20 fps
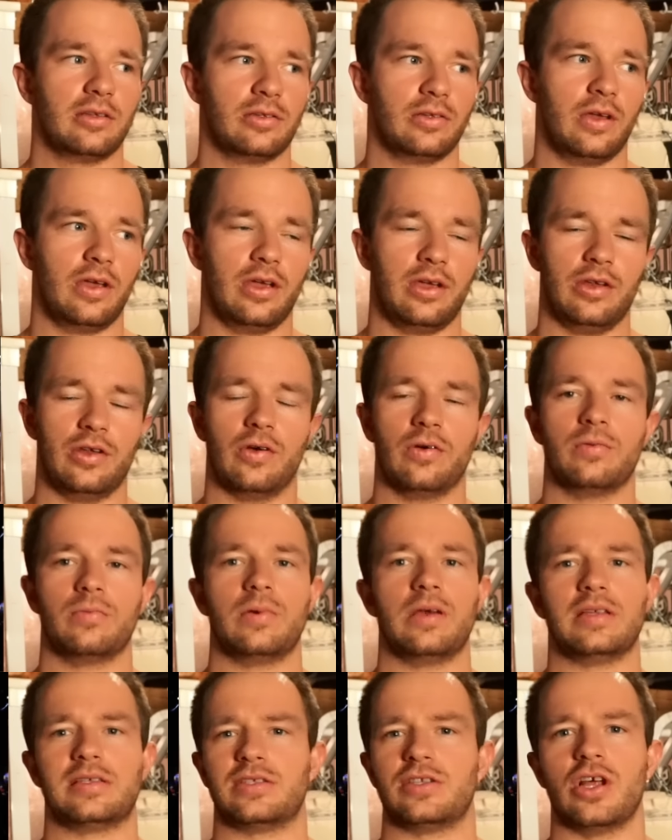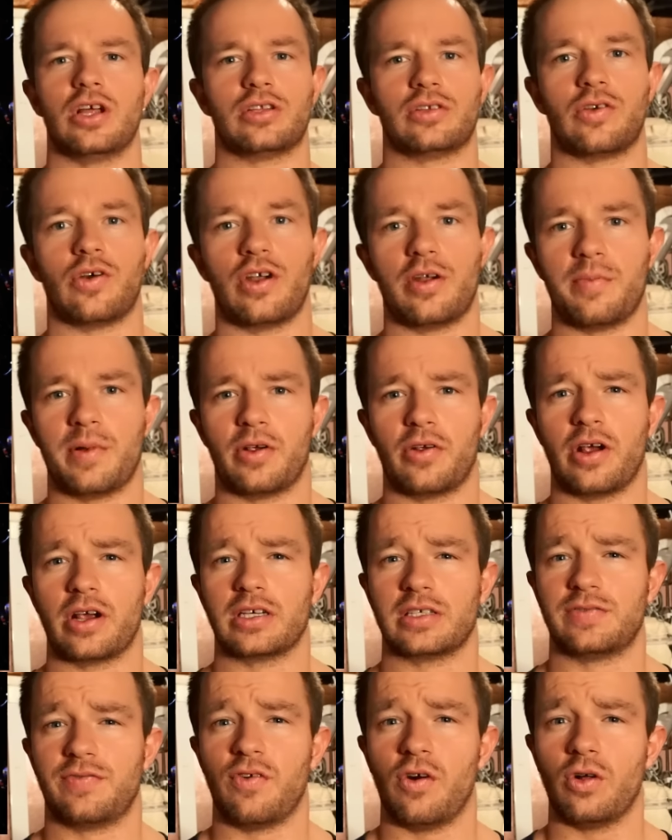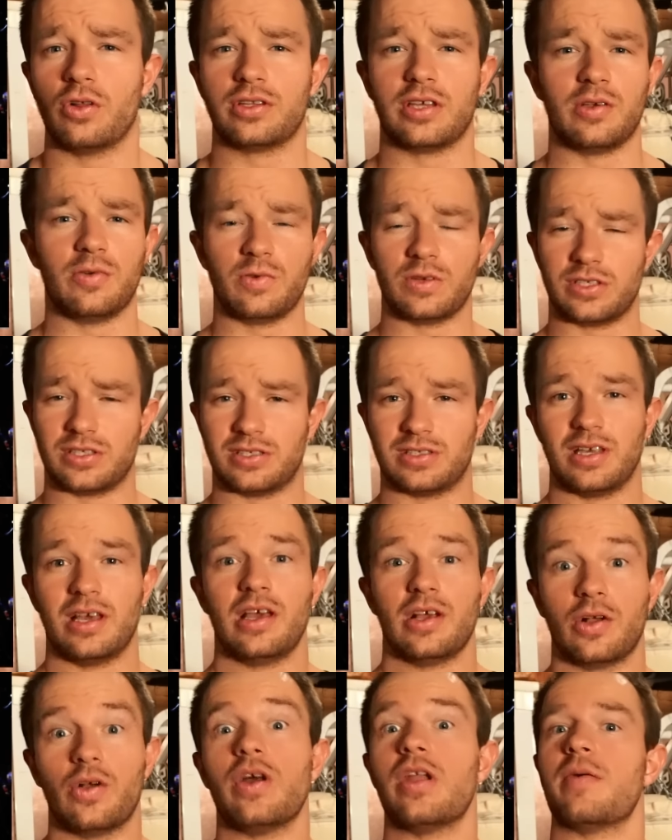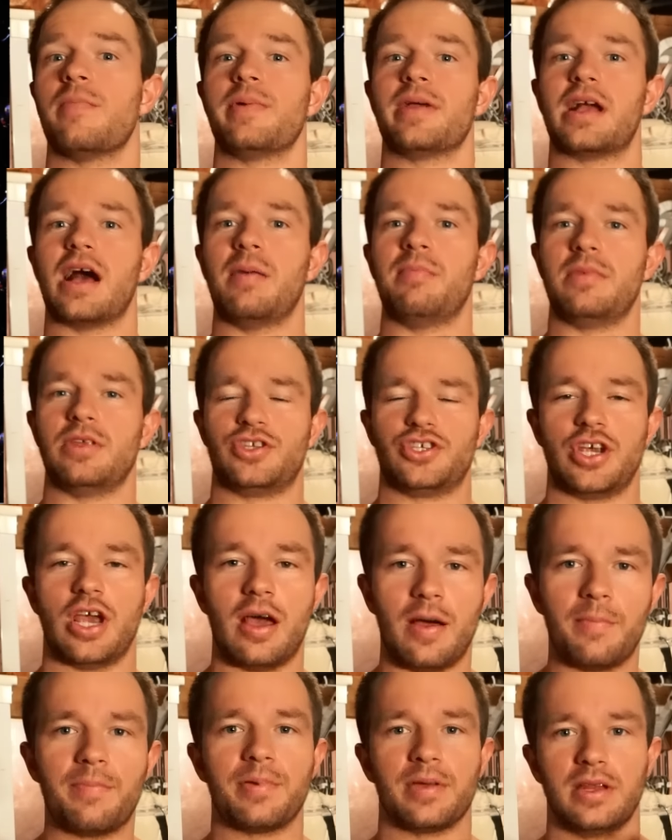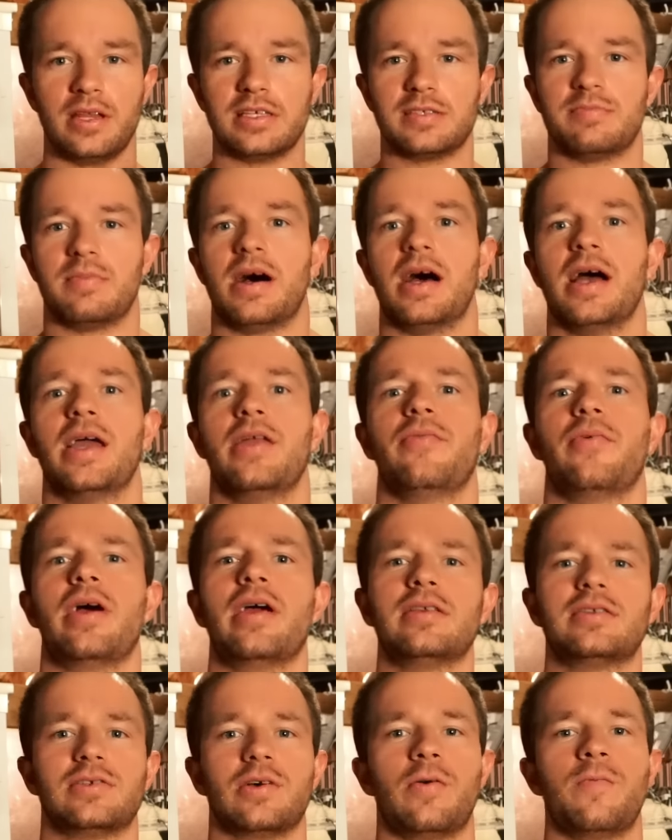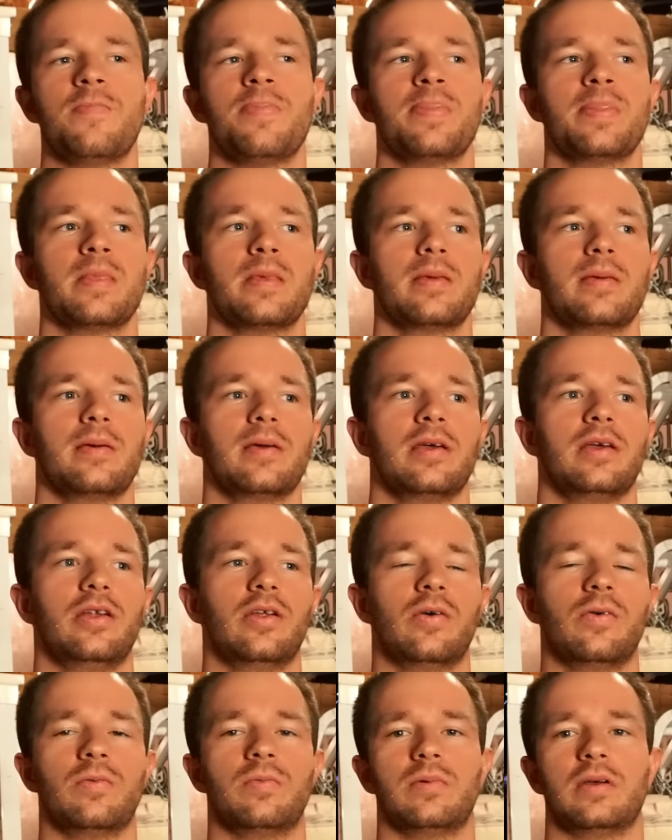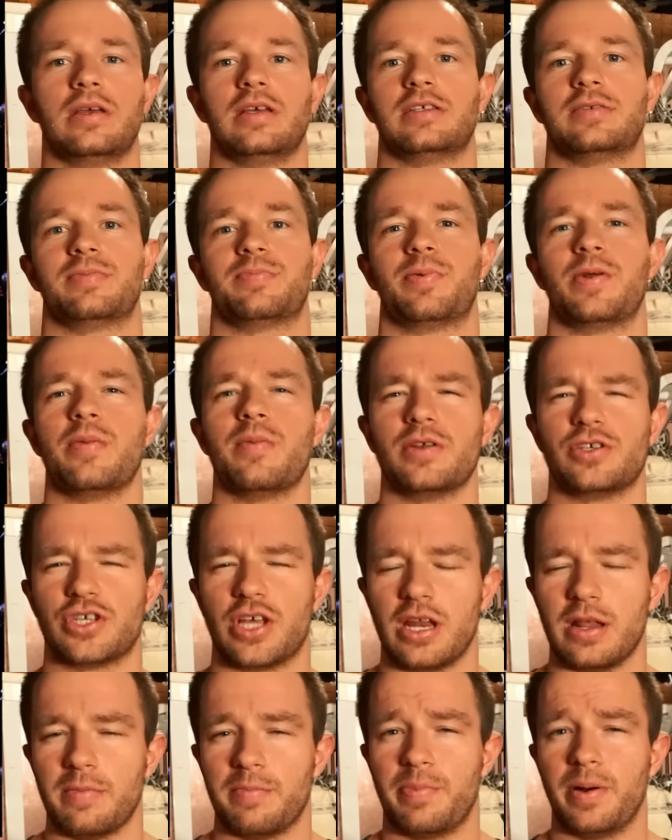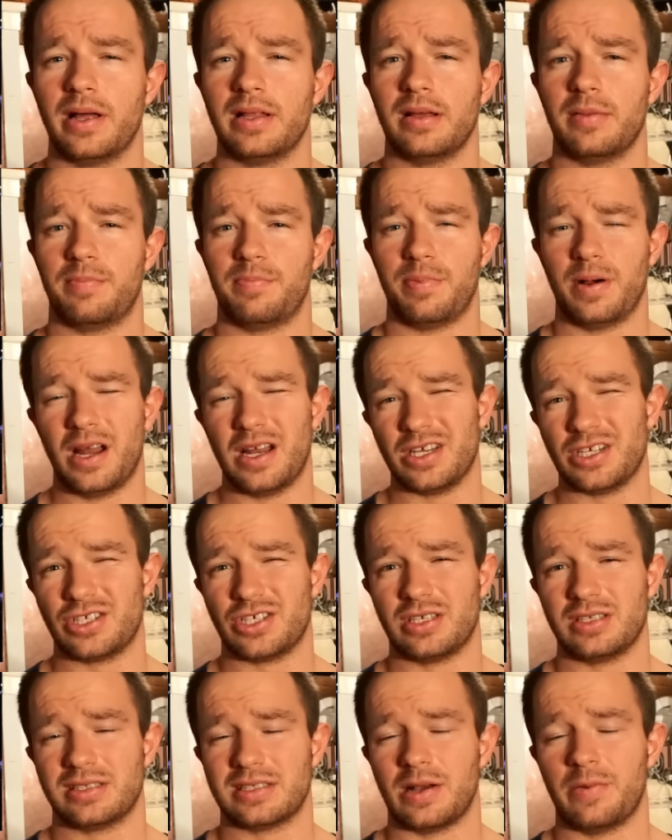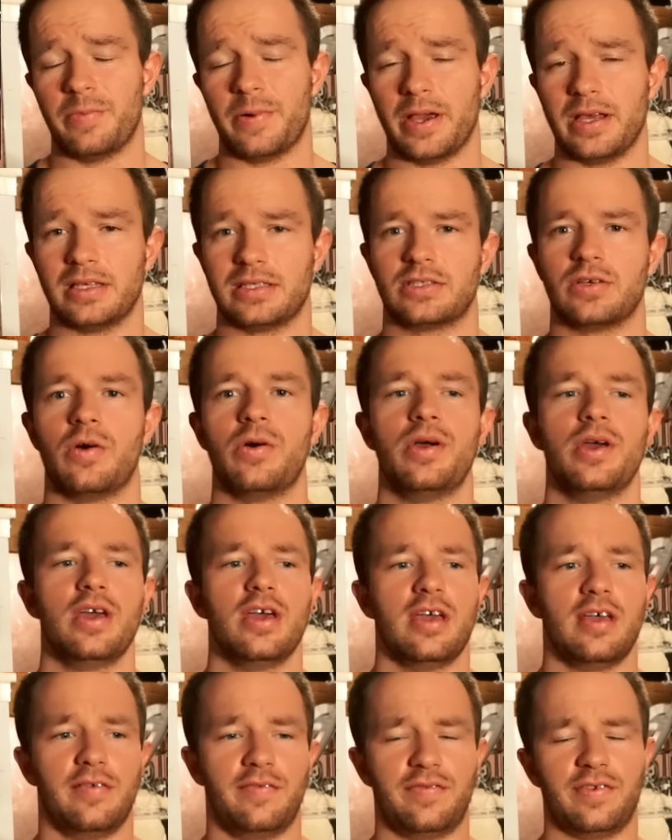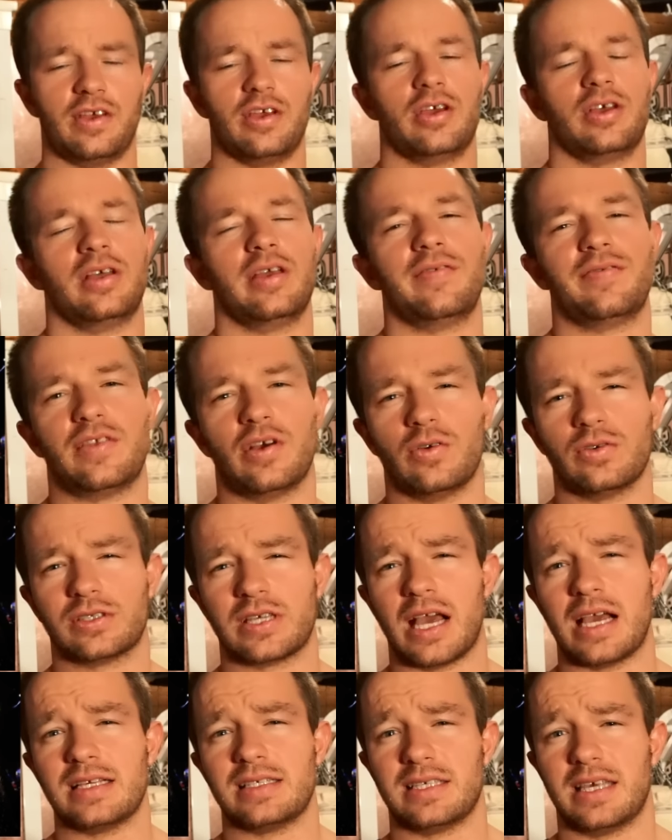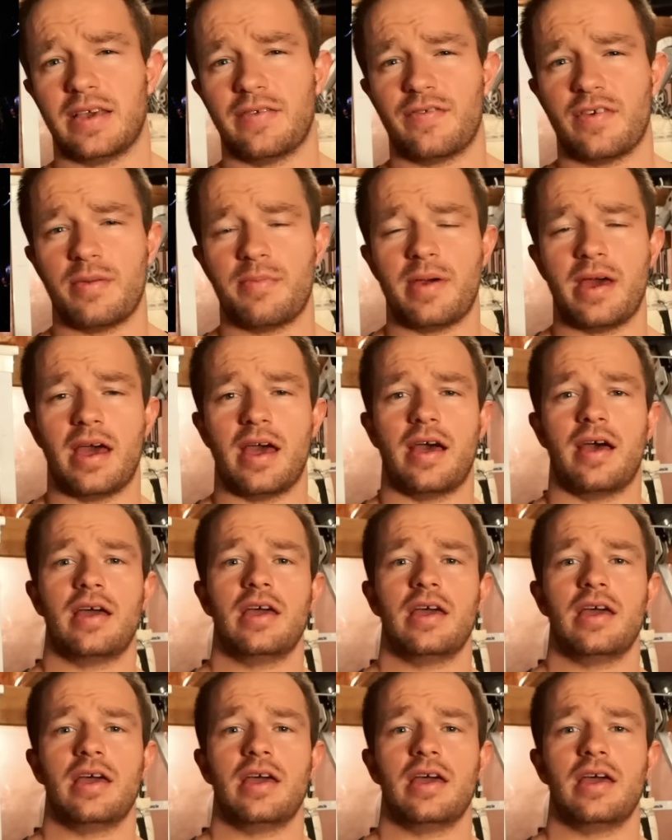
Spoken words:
you know, it's not Conor McGregor's fault. He was going to become the champ in his mind, right? So, you know, he's pretty much getting punished in some ways. So if those guys give him an